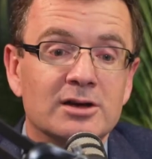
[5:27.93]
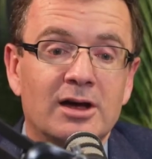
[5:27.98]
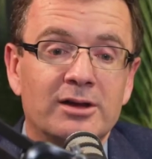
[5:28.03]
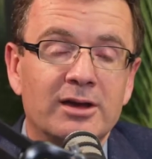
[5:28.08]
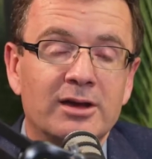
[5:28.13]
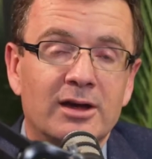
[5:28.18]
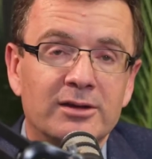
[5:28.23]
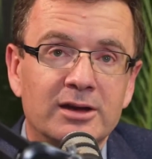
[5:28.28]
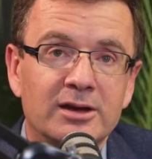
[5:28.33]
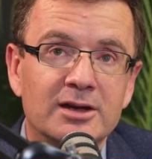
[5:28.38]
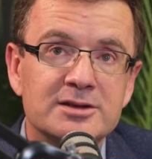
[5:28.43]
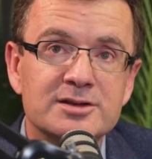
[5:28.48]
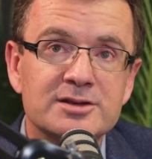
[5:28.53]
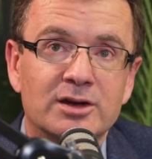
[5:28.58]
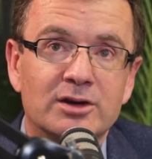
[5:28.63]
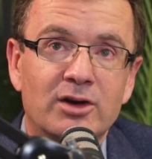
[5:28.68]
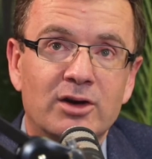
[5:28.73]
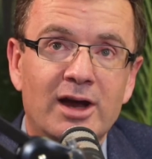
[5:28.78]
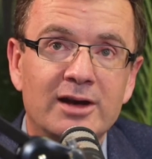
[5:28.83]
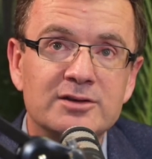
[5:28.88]
I think it's a
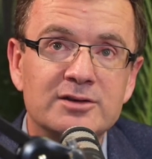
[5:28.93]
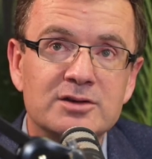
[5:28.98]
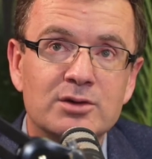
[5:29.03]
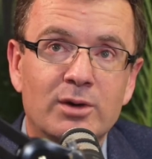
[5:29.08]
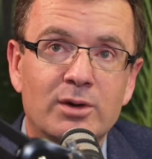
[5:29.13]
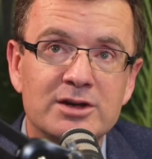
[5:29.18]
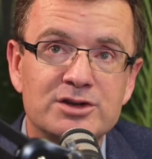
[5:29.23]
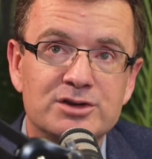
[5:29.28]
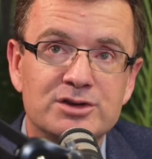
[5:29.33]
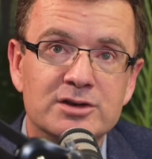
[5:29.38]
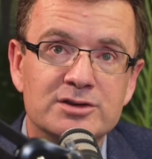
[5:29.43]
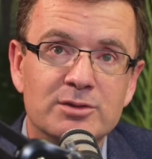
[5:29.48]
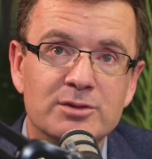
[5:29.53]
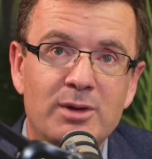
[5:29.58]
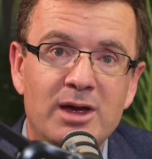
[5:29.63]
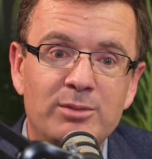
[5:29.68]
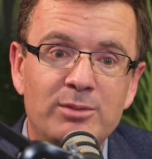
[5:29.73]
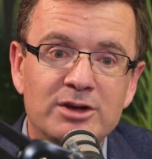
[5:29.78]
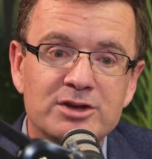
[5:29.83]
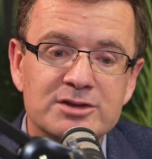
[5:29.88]
great question. So
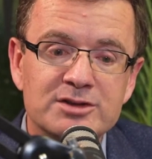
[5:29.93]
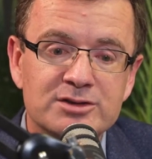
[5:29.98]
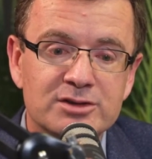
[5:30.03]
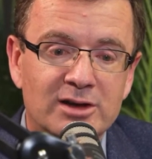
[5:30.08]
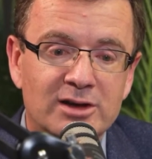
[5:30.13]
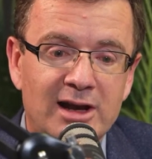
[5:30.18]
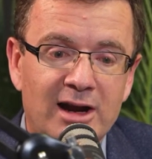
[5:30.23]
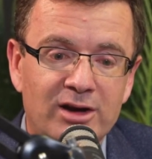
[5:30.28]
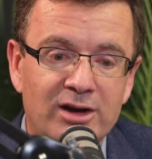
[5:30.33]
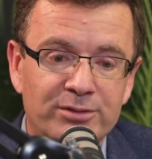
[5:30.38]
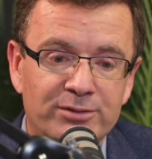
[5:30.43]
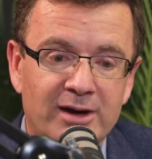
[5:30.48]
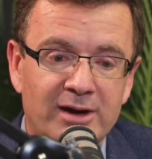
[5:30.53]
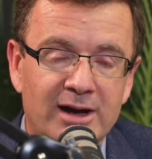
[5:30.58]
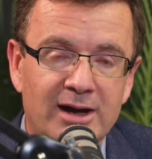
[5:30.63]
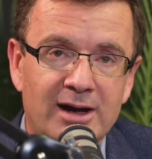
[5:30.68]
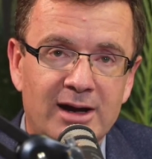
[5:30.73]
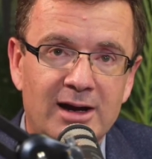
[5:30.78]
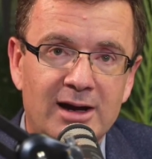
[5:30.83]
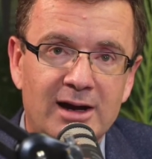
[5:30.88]
maybe just to clarify,
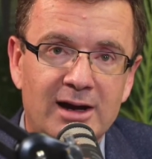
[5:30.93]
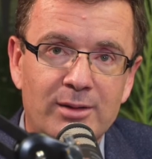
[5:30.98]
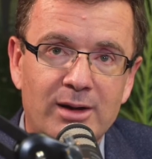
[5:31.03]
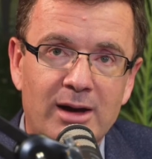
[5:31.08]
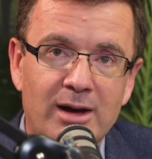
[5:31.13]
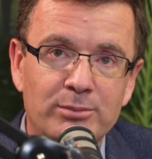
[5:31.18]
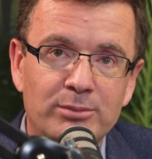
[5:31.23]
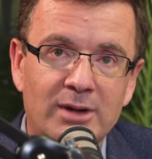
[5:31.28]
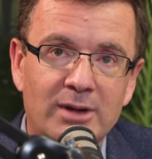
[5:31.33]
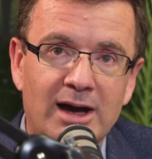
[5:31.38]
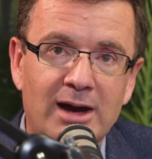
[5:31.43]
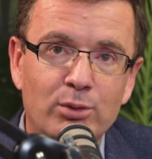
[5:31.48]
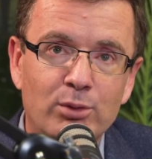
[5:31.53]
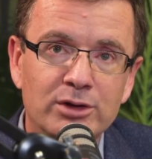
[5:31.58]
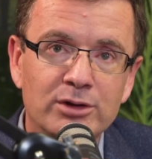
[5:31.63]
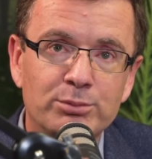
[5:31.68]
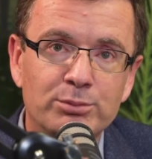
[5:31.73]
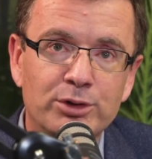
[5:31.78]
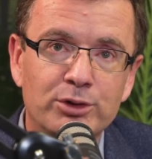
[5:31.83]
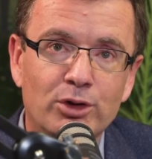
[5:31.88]
I
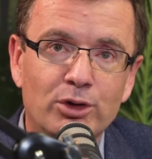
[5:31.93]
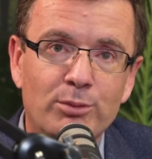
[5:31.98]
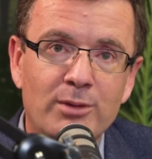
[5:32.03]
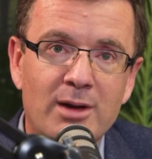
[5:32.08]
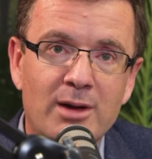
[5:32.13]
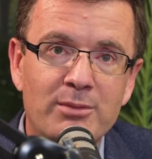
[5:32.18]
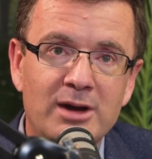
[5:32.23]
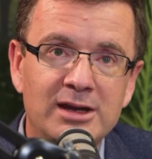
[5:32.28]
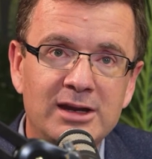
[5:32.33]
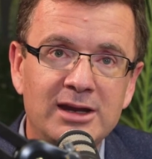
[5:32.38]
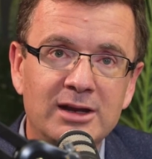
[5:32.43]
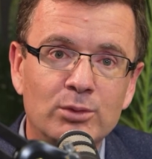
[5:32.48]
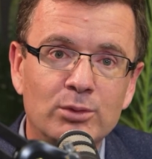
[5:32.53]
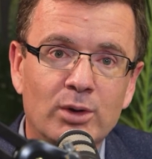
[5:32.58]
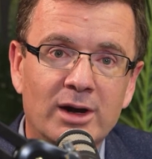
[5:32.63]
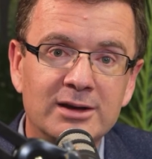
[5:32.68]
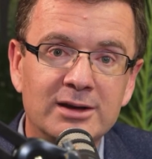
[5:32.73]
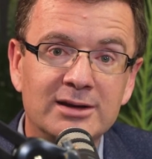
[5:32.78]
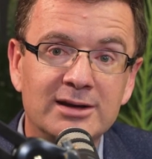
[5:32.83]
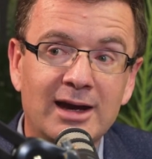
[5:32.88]
wouldn't put all my money in
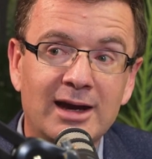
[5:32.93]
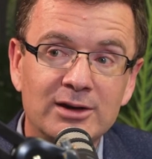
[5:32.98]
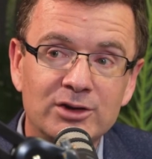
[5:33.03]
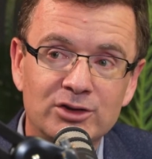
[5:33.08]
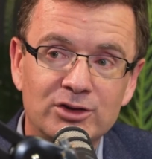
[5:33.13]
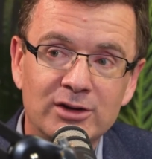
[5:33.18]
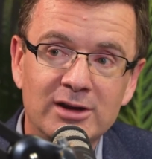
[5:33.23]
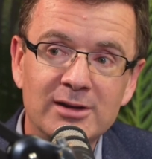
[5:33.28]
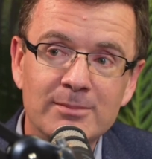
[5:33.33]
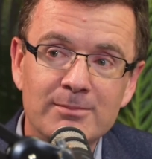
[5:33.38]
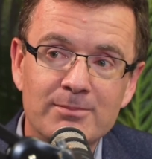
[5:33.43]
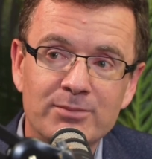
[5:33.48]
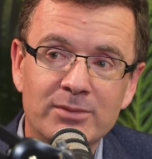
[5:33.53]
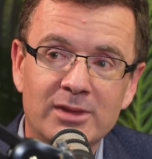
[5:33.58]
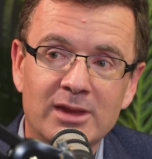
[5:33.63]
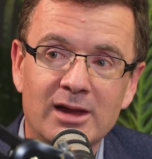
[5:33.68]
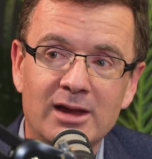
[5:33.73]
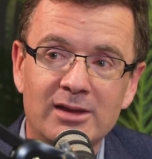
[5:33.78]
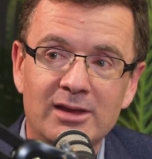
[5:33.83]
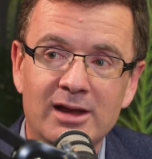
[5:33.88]
one country.
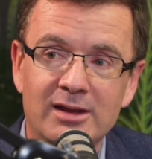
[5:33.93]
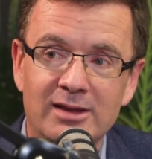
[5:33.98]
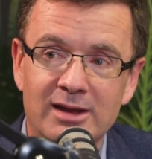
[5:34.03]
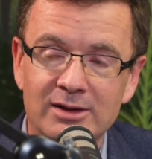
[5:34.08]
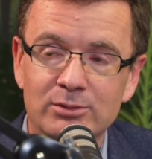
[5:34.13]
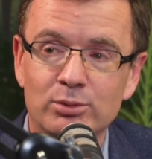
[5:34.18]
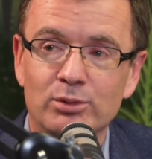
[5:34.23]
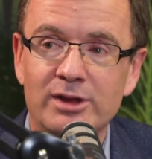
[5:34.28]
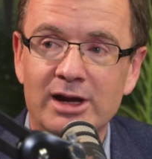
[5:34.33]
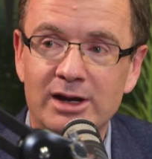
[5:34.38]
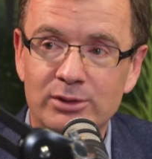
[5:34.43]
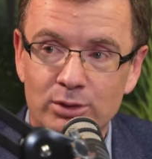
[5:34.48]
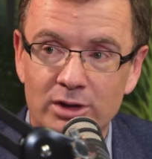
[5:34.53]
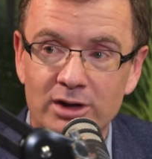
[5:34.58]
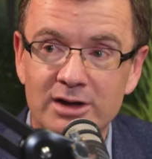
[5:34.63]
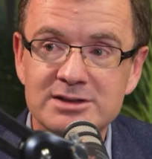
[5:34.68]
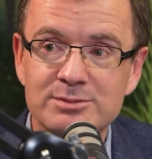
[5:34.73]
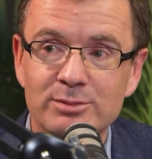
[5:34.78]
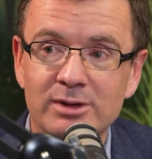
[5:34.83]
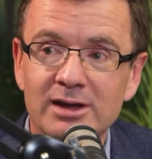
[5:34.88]
That
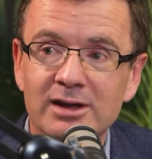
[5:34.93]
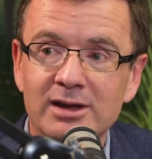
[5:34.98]
worries me.